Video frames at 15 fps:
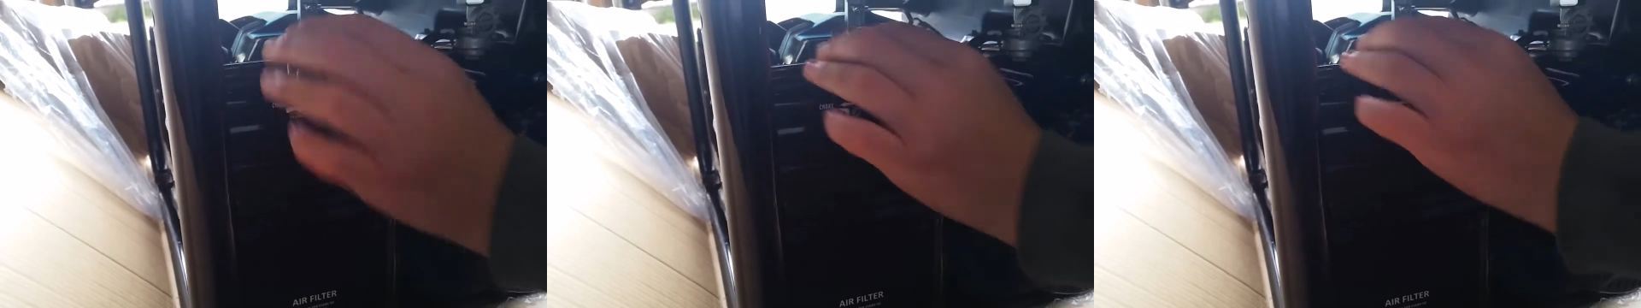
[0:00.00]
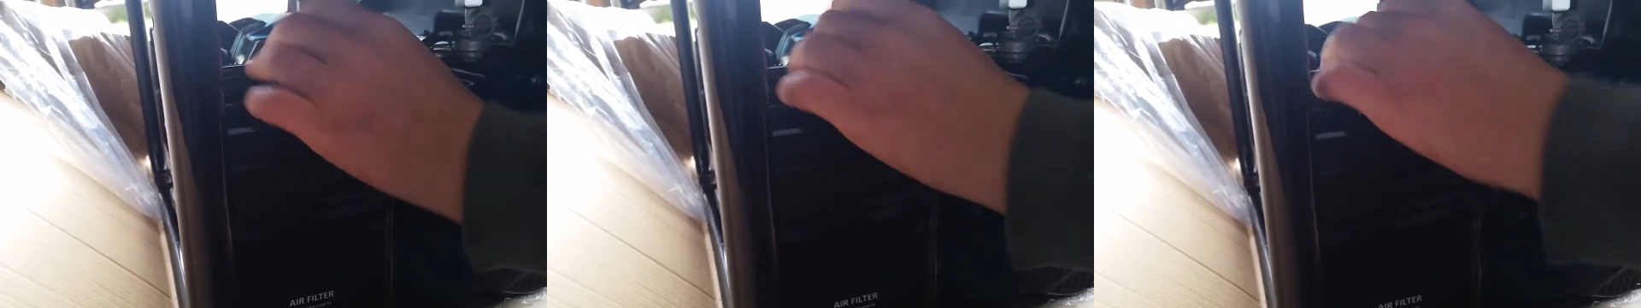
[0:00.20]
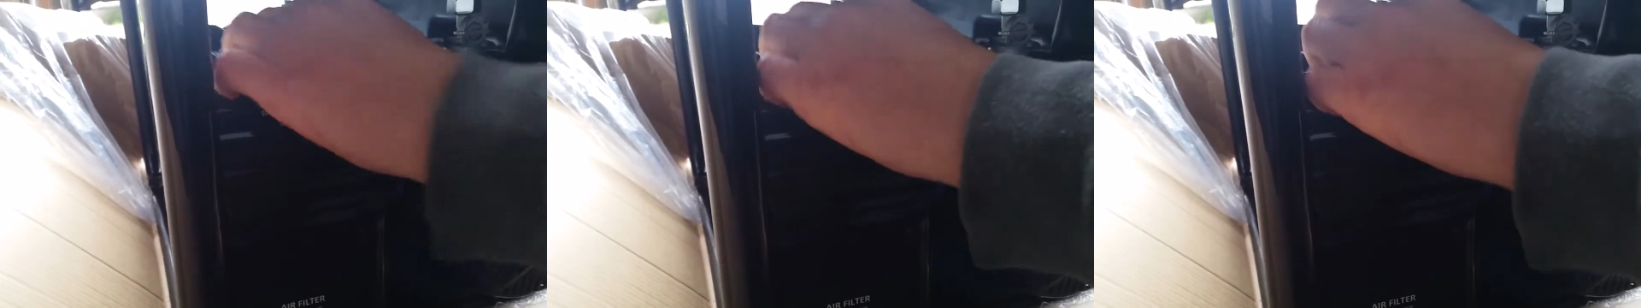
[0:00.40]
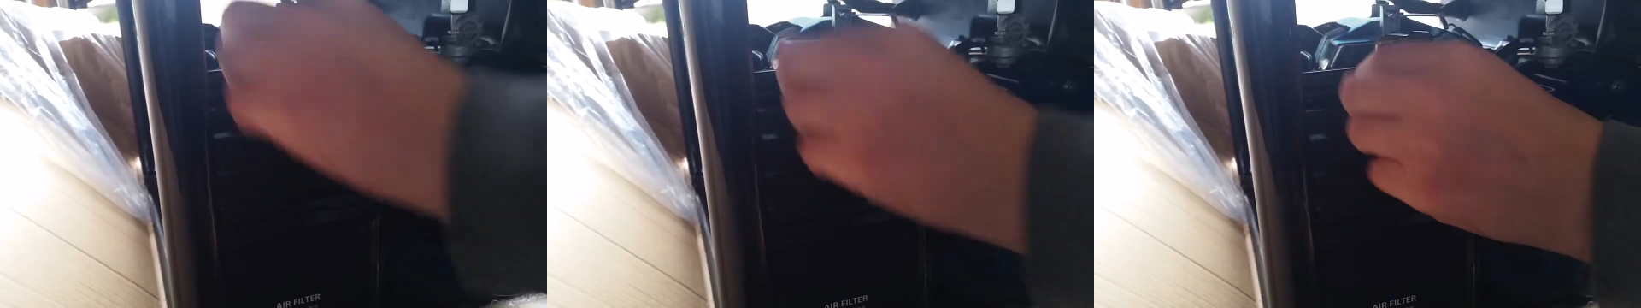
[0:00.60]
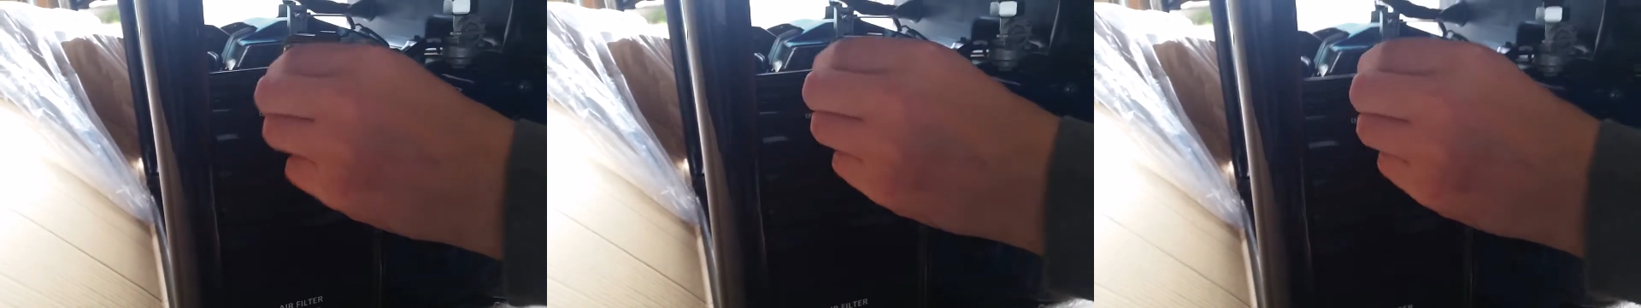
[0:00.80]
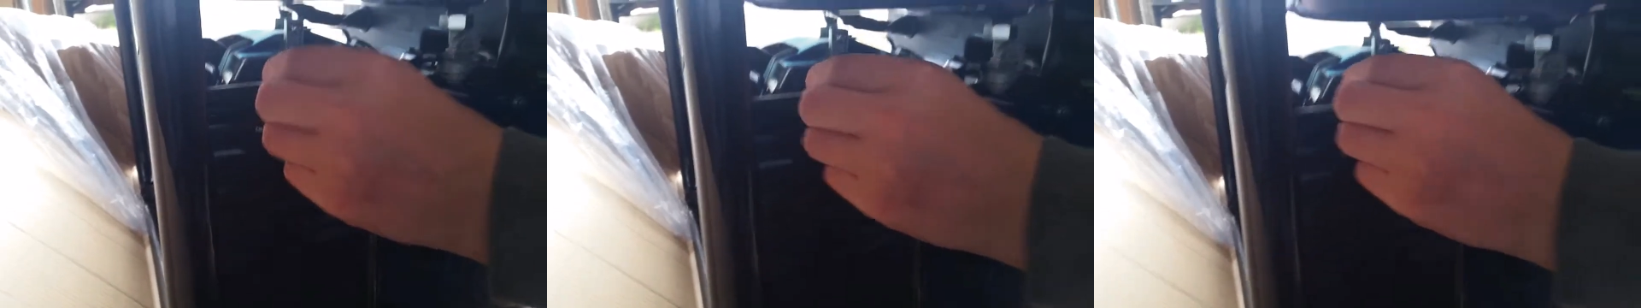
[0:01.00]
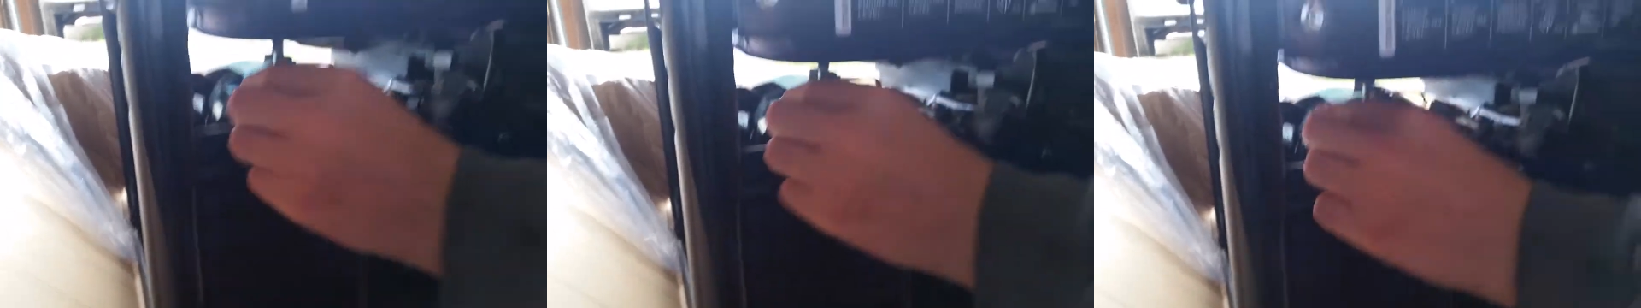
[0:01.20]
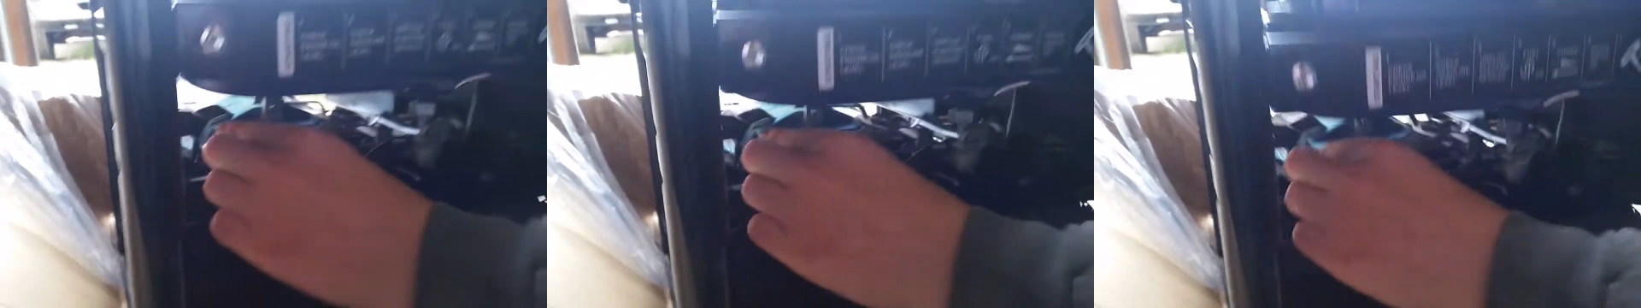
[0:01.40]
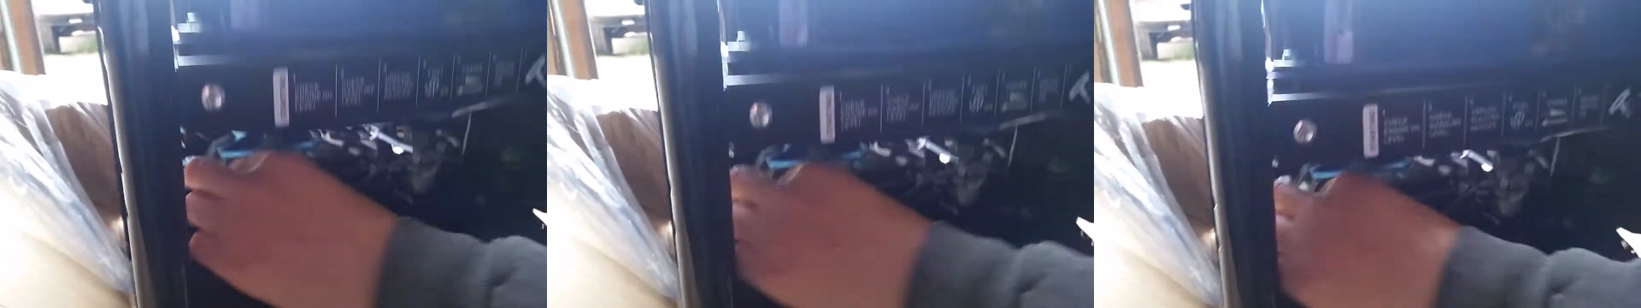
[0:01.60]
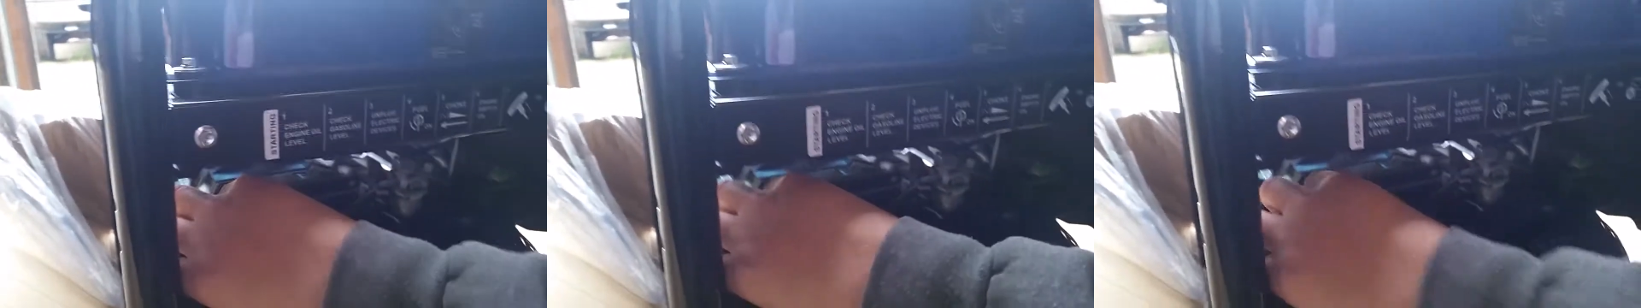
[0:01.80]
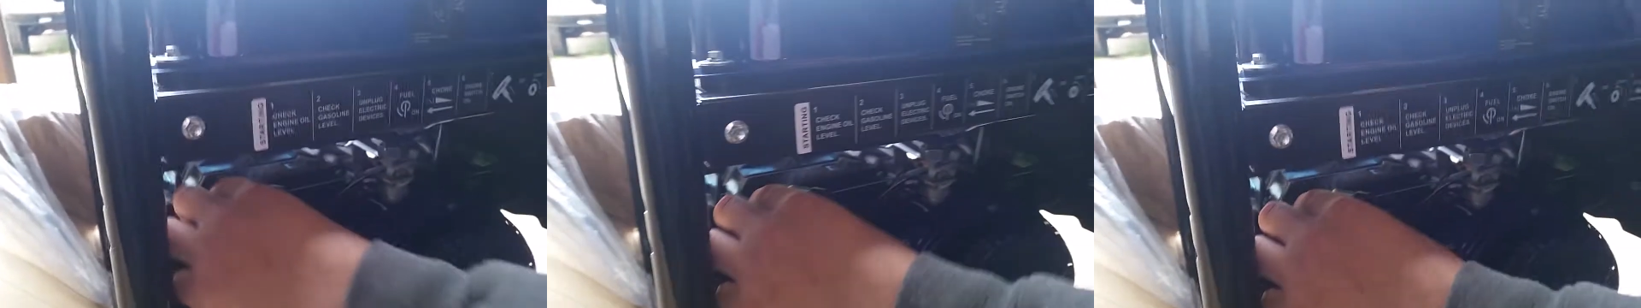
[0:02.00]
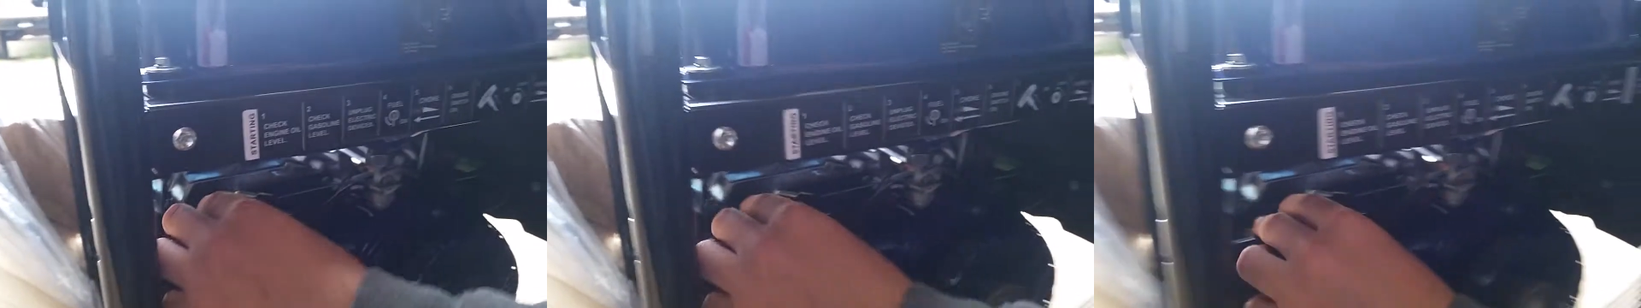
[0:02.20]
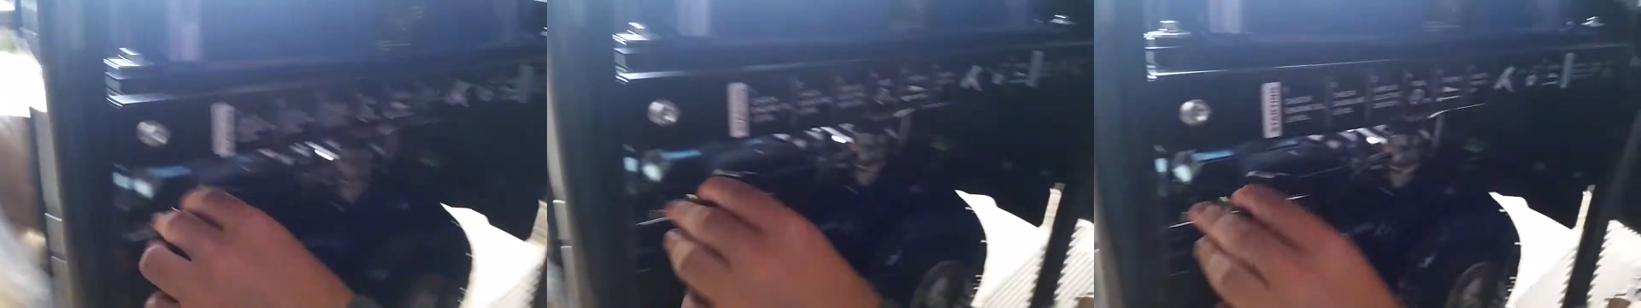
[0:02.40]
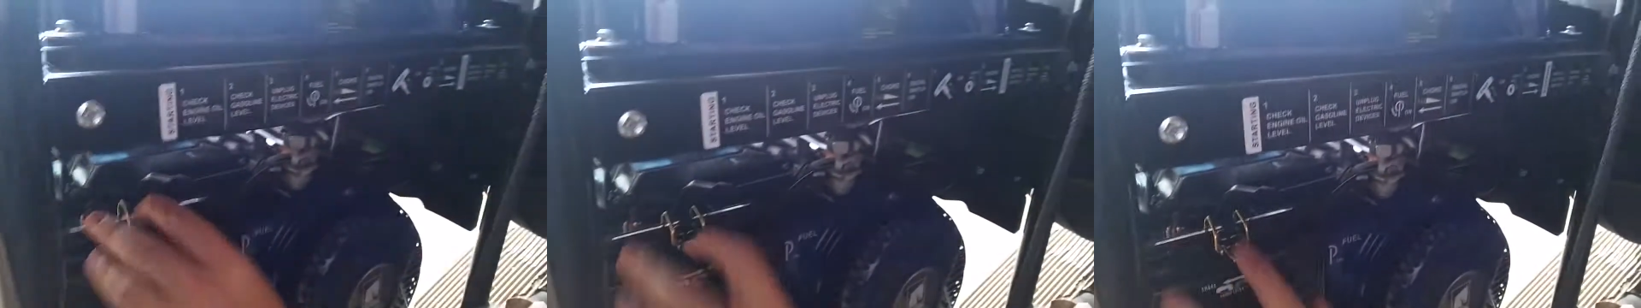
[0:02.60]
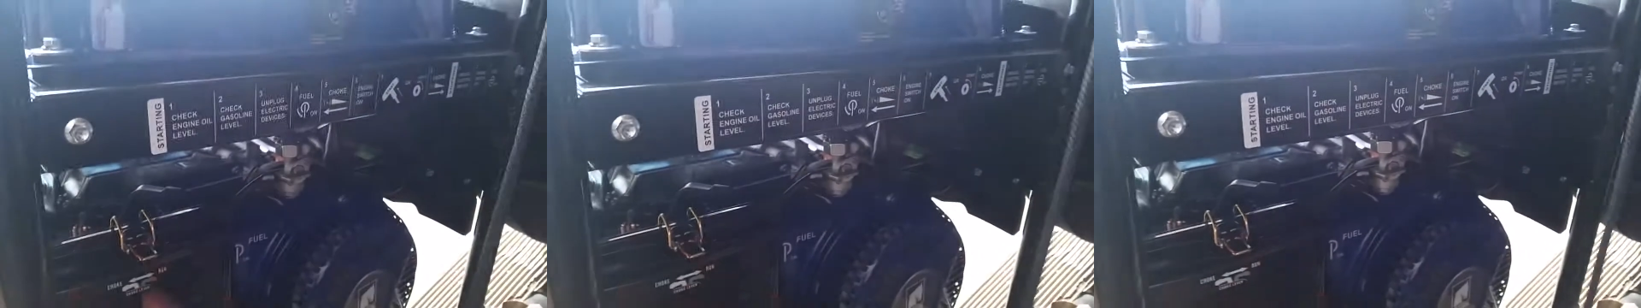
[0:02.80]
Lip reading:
Nobody's mouth can be seen.